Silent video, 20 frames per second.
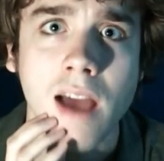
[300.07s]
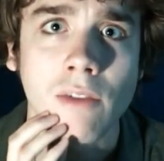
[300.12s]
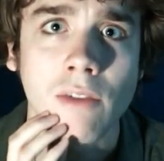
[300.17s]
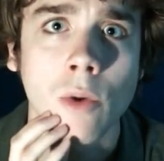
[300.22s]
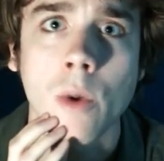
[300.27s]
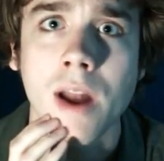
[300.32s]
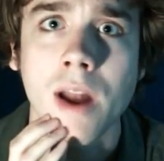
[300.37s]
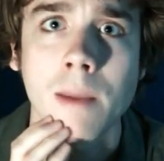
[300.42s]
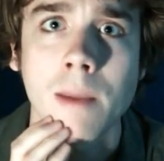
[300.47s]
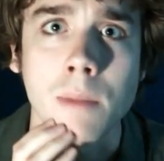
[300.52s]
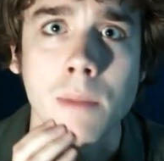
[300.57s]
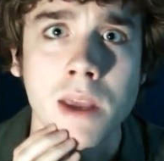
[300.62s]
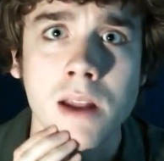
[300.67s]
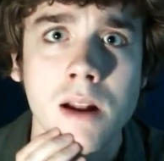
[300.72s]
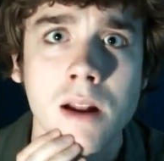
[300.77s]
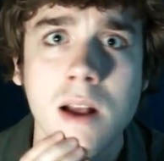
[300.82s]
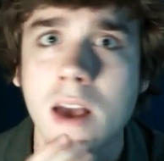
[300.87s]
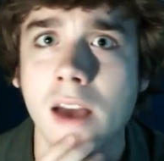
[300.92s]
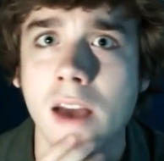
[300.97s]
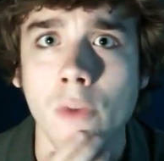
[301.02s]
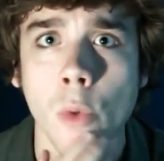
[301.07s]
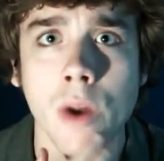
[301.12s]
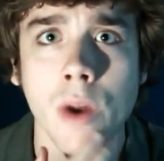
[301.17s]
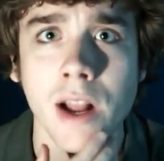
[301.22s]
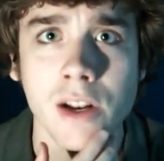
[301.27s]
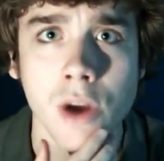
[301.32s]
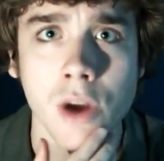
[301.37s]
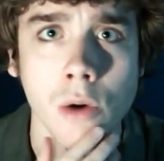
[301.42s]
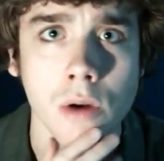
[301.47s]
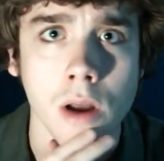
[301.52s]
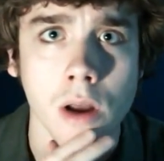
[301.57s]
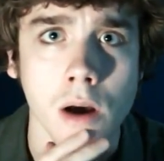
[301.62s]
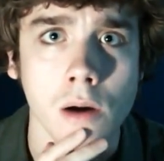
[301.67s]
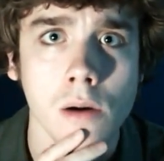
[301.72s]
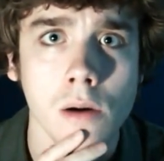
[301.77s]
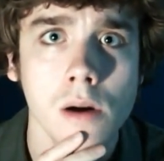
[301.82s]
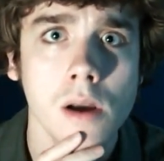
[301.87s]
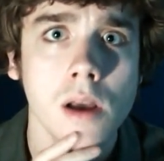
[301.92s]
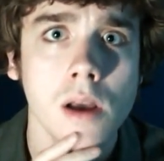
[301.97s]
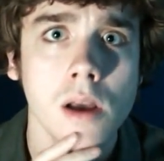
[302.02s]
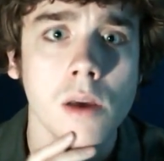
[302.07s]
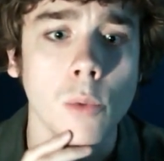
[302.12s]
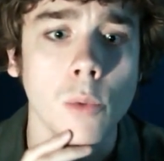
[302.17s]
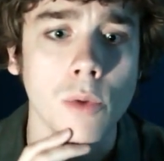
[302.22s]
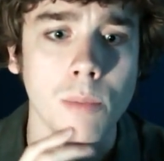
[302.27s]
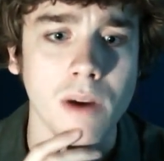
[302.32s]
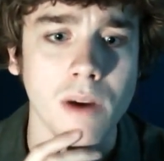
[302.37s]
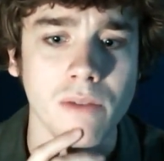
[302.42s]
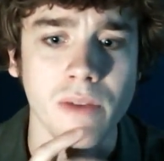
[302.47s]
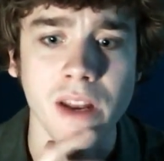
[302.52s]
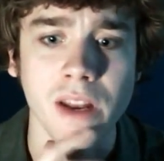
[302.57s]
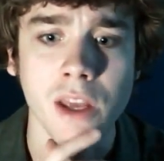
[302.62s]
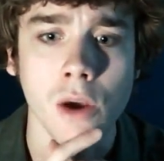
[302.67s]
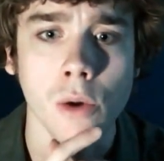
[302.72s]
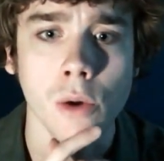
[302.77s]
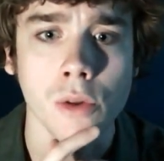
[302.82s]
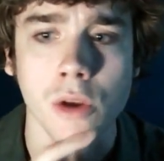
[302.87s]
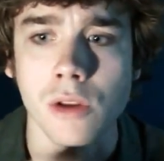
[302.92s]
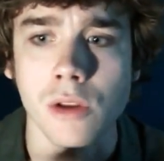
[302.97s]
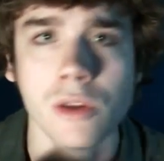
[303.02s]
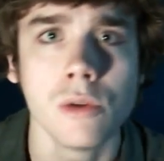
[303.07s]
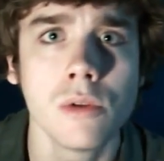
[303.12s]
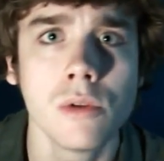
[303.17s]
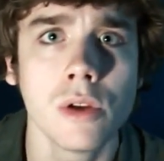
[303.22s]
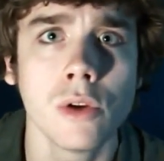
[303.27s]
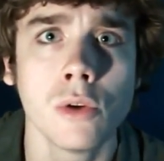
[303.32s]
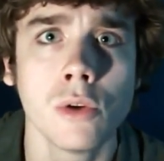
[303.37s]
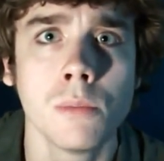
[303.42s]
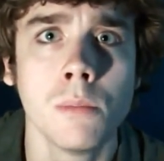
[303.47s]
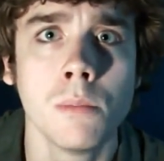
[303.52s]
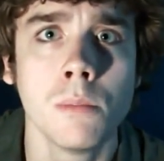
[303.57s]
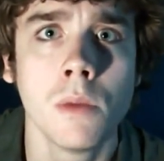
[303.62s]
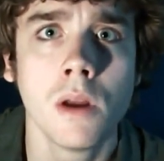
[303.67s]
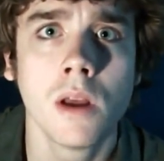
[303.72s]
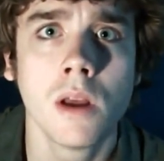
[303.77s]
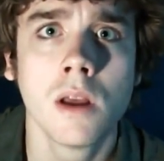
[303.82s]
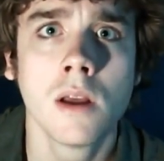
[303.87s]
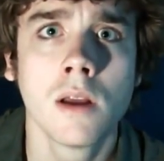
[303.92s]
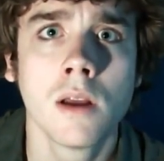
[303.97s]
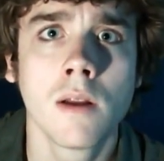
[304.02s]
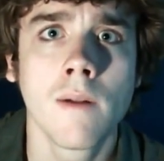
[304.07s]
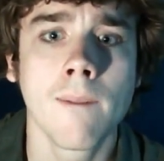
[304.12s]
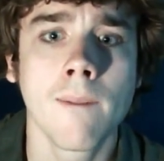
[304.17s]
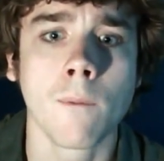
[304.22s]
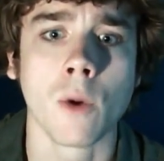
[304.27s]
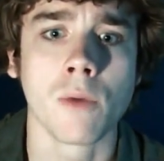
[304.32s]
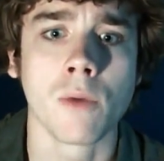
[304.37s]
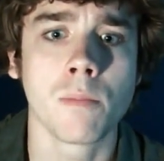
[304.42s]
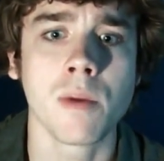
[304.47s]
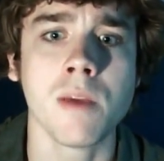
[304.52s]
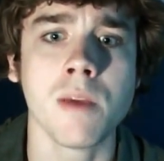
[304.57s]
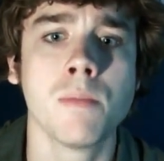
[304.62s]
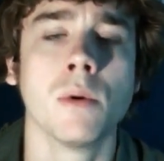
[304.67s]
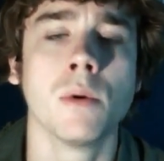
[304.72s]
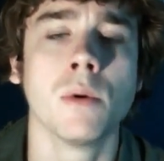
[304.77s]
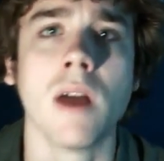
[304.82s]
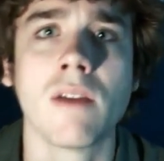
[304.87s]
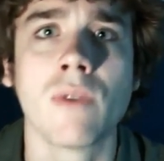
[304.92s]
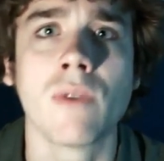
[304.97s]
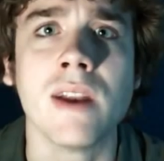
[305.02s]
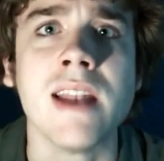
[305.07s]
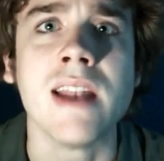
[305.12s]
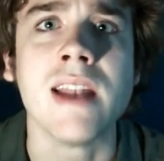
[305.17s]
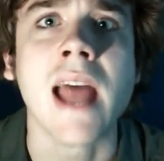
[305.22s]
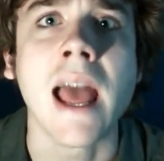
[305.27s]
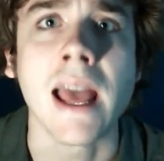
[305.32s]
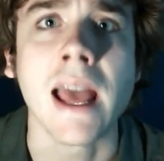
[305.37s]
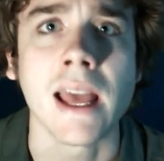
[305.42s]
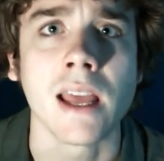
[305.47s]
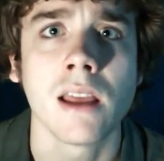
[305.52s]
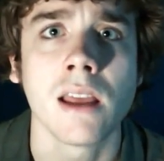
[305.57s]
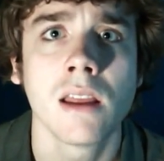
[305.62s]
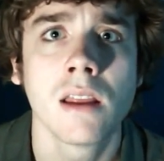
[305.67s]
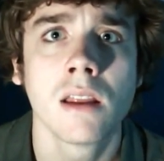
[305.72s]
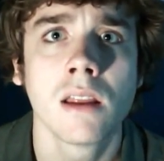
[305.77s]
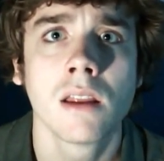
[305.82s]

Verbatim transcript: everyone I meet, everyone I don't know, with my videos on YouTube, with people every day,